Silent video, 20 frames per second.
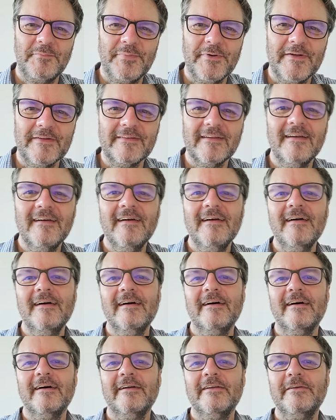but
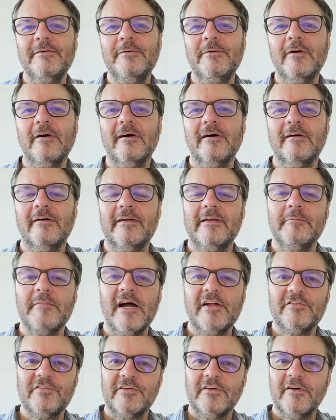you uh,
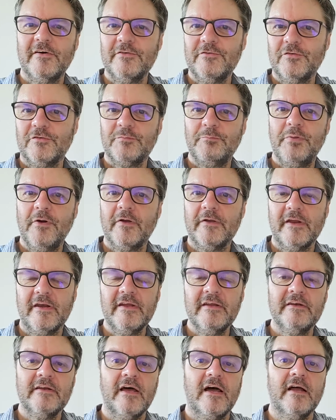imagine how you just plug it
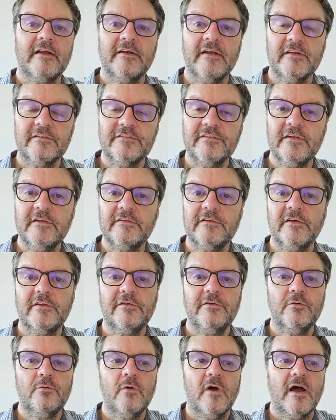in and that's it.
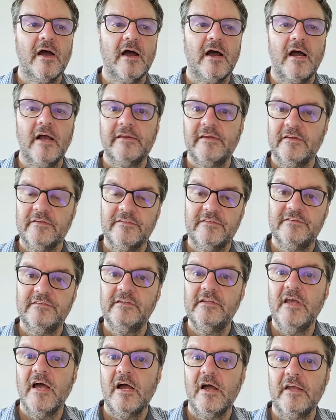You can
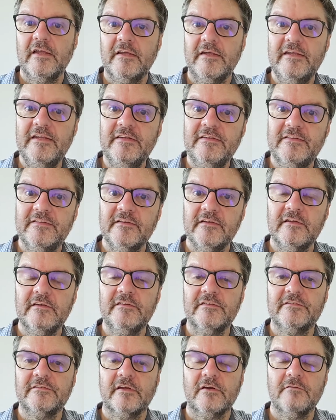see heat
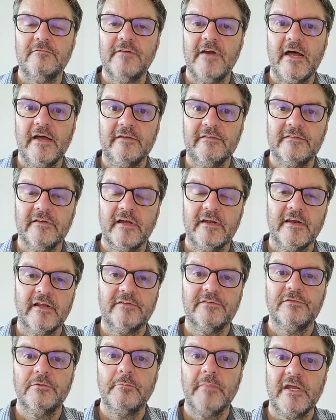instead of light and
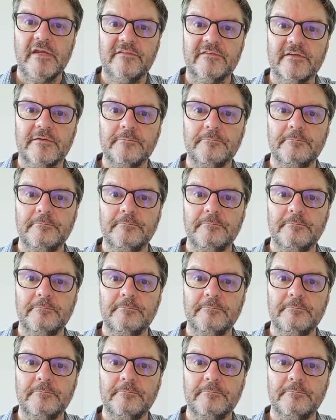that's amazing.